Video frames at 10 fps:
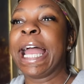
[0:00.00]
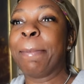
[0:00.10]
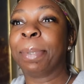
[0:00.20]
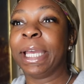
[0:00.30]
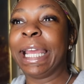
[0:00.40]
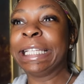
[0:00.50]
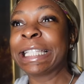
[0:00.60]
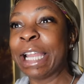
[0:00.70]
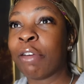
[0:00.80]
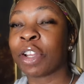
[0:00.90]
but it's
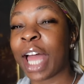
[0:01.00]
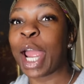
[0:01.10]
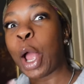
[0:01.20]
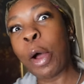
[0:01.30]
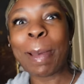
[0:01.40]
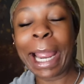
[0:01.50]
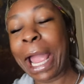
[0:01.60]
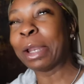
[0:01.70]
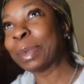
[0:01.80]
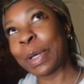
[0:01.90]
never like, oh my
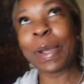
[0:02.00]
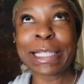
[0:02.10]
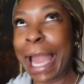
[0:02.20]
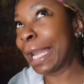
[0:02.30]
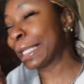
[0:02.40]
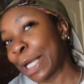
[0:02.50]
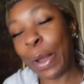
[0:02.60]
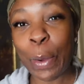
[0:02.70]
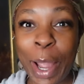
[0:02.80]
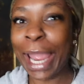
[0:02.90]
God, I'm so excited to
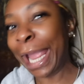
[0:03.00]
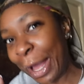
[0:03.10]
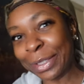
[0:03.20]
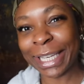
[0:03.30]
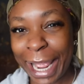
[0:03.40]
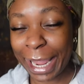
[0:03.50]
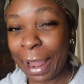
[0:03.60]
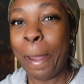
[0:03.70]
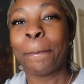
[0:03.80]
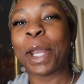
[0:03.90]
go hang out
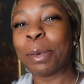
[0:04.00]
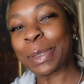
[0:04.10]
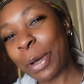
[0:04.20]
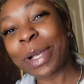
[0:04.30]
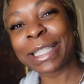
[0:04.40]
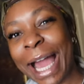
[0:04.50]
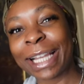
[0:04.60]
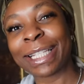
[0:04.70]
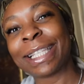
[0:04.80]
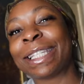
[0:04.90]
today. But I'm so
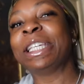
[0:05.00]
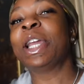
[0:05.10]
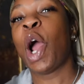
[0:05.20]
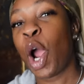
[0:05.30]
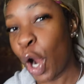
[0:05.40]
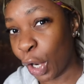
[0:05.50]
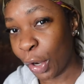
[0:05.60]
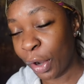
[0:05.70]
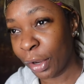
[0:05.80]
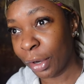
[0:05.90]
excited to see
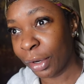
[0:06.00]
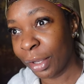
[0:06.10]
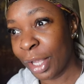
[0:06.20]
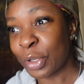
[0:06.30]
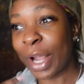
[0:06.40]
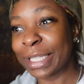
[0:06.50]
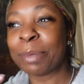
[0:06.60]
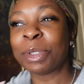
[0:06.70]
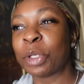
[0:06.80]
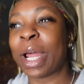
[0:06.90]
her. So I guess
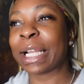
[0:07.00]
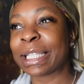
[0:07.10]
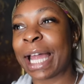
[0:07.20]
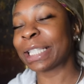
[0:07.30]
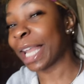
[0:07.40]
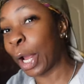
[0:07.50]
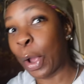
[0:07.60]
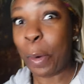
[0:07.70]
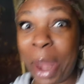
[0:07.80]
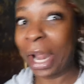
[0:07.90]
I'm still not excited to like
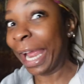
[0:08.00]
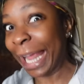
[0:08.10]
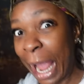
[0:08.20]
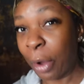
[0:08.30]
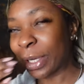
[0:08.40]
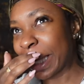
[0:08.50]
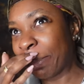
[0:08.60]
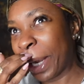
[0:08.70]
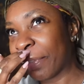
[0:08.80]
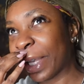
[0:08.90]
go out and hang out, because I'm
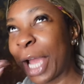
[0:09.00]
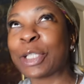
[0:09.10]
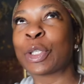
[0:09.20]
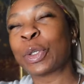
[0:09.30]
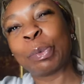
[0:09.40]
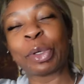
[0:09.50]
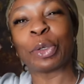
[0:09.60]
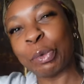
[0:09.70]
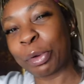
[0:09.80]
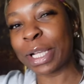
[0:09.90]
never like super
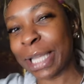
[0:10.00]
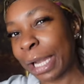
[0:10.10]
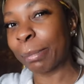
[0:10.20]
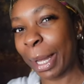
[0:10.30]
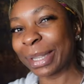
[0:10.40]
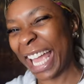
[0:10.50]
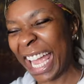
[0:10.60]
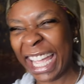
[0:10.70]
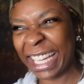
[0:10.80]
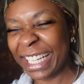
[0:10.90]
duper excited about
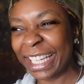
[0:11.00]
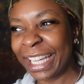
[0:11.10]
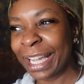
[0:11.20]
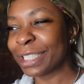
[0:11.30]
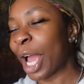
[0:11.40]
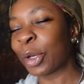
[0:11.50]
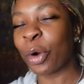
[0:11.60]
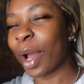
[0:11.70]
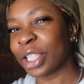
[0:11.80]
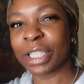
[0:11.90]
that. Because y'all
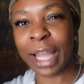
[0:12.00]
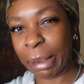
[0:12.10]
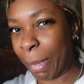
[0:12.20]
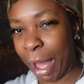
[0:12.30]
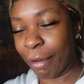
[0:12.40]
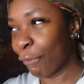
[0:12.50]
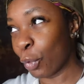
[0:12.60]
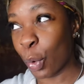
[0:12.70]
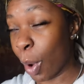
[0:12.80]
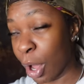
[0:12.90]
know I just like my
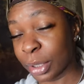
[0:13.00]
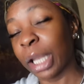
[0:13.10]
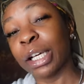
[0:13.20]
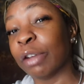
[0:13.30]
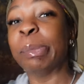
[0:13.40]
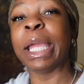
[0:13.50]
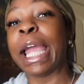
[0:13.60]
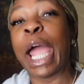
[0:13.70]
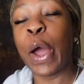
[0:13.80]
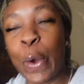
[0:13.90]
four walls. I love being
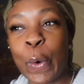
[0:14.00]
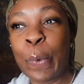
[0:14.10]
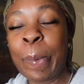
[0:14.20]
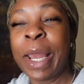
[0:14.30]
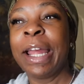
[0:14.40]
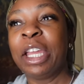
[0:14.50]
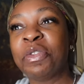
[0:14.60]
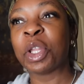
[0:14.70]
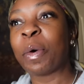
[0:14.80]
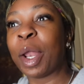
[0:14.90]
at home,
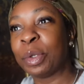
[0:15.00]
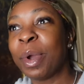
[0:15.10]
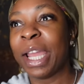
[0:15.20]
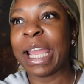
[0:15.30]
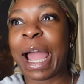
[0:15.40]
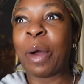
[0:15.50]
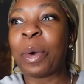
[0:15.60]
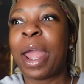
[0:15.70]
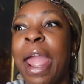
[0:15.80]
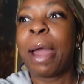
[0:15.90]
even though I do hang
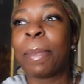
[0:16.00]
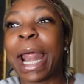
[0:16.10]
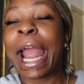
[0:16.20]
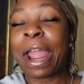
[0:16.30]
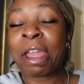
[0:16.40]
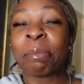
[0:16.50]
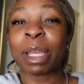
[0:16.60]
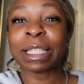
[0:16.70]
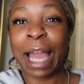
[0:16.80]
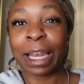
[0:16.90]
out. But I am
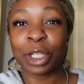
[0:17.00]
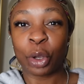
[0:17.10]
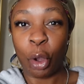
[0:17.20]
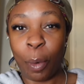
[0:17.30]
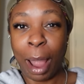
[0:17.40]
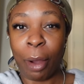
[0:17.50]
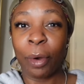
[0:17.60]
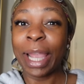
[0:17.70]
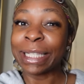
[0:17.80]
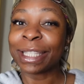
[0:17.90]
excited to go
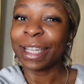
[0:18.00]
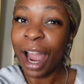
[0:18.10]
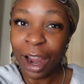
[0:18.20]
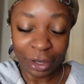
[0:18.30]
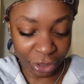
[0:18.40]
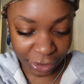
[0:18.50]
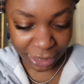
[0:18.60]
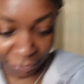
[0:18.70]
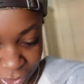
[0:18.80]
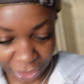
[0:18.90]
out and see her, you know, because I
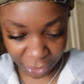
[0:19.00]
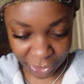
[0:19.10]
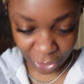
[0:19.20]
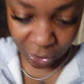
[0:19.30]
haven't seen her in so